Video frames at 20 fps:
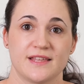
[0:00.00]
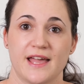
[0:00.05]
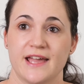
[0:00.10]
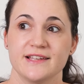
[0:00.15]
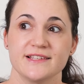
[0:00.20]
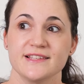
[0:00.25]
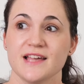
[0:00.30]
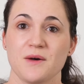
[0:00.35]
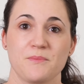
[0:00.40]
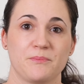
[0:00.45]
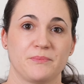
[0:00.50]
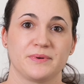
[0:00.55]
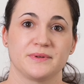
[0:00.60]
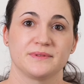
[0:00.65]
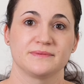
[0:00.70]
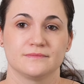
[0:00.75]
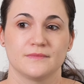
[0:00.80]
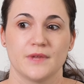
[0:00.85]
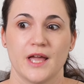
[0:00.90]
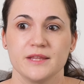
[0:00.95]
hangs up.
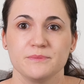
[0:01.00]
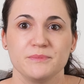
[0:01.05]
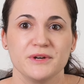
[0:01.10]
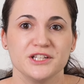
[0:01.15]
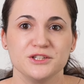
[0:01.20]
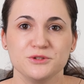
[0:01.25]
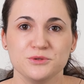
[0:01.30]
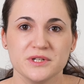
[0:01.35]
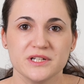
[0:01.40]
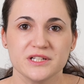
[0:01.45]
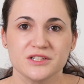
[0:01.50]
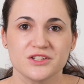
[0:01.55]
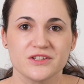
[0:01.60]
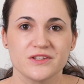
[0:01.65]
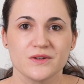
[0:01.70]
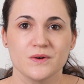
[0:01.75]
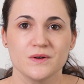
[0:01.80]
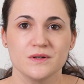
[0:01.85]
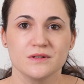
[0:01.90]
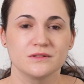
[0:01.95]
And by doing
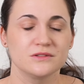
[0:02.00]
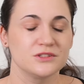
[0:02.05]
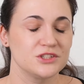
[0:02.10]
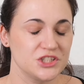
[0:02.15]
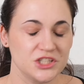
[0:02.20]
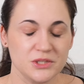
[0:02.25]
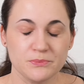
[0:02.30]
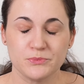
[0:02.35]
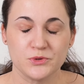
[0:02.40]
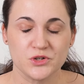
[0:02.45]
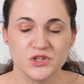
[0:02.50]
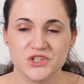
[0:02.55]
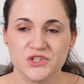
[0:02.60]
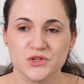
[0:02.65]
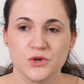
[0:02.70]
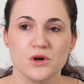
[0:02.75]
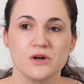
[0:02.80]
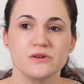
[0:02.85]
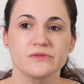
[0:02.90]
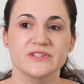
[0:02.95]
so, she
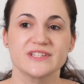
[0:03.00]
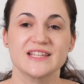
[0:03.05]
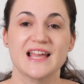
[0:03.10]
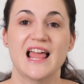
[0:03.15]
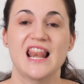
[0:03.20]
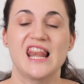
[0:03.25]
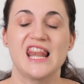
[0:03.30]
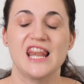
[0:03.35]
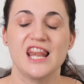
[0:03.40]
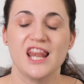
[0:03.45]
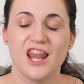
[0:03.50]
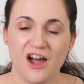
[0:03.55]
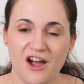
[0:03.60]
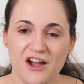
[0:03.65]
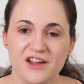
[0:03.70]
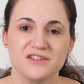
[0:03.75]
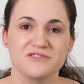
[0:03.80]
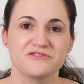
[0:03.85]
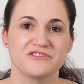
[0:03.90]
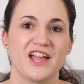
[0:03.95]
preserves a
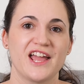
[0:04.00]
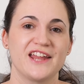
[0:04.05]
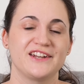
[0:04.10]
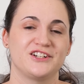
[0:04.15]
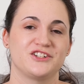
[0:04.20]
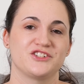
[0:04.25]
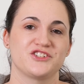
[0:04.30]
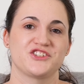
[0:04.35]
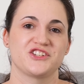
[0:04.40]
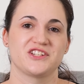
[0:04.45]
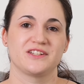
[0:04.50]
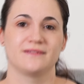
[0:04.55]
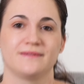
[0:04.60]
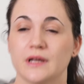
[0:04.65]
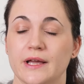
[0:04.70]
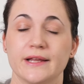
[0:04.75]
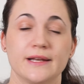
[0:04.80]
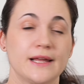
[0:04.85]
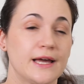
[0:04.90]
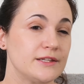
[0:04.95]
lot of energy.
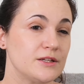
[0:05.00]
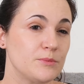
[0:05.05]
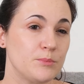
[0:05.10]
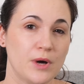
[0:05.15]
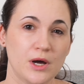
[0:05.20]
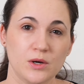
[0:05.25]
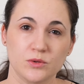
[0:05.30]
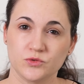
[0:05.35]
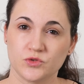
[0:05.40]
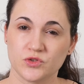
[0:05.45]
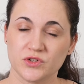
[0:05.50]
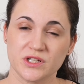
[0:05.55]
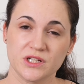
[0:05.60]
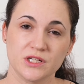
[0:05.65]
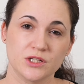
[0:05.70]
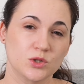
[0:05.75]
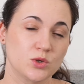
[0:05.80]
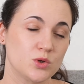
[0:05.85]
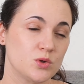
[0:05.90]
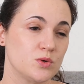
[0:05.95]
Another
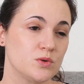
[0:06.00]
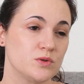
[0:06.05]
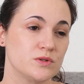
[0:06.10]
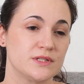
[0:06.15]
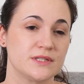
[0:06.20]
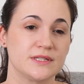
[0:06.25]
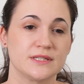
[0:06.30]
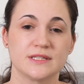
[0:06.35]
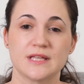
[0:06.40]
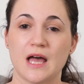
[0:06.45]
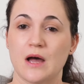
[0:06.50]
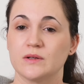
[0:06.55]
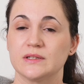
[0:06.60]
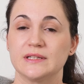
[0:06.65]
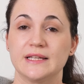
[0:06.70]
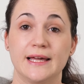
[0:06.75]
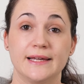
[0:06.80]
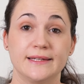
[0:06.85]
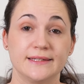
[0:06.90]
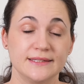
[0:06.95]
boundary could sound
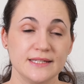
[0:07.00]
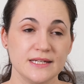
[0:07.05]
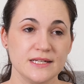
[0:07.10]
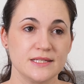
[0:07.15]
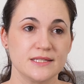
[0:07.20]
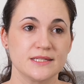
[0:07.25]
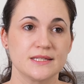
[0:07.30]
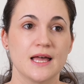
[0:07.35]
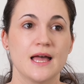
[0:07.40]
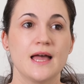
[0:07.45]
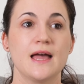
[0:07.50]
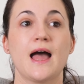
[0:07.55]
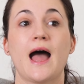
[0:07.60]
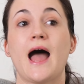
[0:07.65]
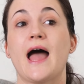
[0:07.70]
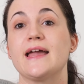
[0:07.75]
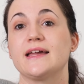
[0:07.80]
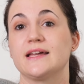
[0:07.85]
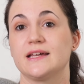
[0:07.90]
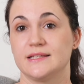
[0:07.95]
like this:
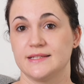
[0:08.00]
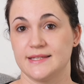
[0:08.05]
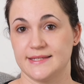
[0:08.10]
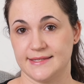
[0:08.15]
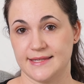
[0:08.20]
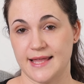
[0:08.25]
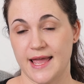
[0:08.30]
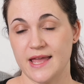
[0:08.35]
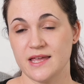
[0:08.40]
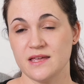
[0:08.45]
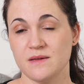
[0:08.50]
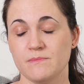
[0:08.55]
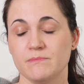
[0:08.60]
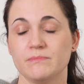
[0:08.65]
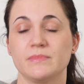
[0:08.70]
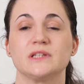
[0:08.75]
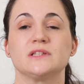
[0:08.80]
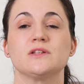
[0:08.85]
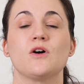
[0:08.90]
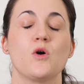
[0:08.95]
I can stay,
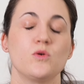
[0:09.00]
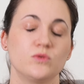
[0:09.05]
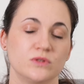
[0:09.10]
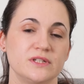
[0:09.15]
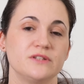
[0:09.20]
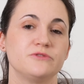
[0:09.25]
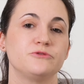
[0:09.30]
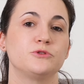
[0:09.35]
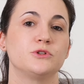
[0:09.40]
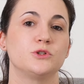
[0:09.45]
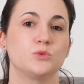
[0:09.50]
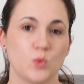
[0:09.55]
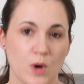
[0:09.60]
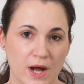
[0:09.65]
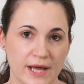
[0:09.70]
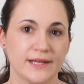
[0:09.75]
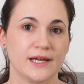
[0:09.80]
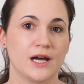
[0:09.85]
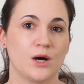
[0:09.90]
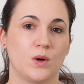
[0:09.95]
but only for
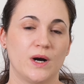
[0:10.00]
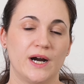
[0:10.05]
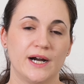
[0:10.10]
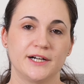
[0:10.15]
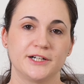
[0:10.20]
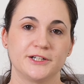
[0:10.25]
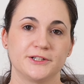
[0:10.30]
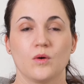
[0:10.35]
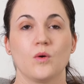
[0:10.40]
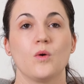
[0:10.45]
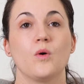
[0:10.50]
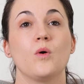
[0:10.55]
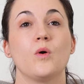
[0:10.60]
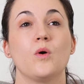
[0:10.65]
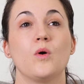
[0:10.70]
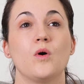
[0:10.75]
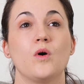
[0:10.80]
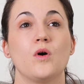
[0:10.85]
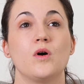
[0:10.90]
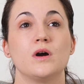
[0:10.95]
1 hour.
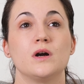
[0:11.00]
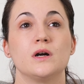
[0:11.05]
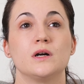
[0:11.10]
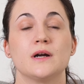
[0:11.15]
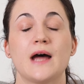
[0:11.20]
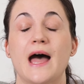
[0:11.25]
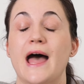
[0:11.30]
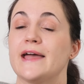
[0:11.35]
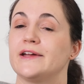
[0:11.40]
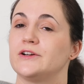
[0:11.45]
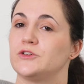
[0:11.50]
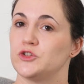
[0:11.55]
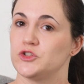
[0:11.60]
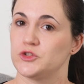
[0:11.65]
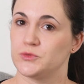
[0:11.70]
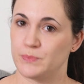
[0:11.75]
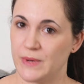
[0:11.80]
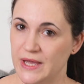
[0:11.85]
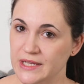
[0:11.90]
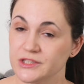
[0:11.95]
Or I
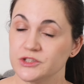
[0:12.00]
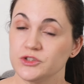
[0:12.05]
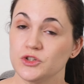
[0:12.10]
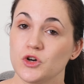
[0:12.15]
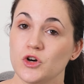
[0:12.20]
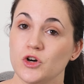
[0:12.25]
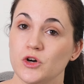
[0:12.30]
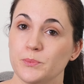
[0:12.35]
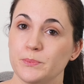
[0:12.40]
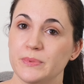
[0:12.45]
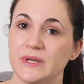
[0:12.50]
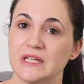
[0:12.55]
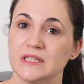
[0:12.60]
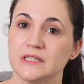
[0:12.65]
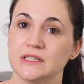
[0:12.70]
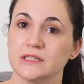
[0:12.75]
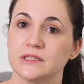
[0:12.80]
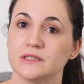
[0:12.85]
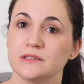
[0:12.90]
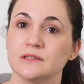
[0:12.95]
respect your
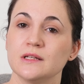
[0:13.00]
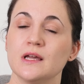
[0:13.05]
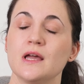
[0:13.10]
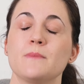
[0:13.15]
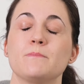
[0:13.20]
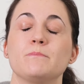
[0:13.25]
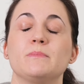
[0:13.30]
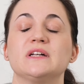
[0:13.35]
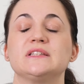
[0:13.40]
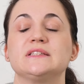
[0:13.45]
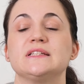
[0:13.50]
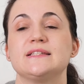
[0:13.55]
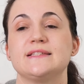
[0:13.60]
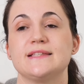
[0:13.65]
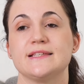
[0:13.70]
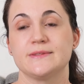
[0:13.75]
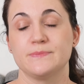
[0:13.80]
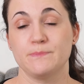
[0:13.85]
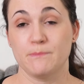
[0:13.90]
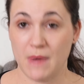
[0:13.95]
opinion, but this
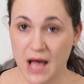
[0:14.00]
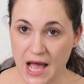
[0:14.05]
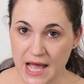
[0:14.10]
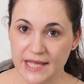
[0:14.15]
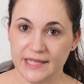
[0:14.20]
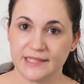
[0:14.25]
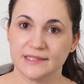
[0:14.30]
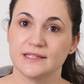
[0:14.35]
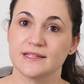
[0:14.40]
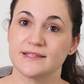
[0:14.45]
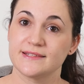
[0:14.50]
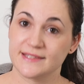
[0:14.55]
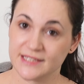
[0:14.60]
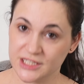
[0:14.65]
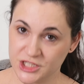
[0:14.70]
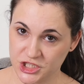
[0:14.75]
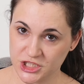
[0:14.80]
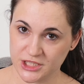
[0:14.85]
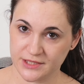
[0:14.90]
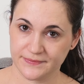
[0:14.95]
is my
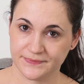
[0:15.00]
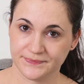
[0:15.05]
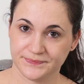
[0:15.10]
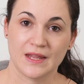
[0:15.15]
decision.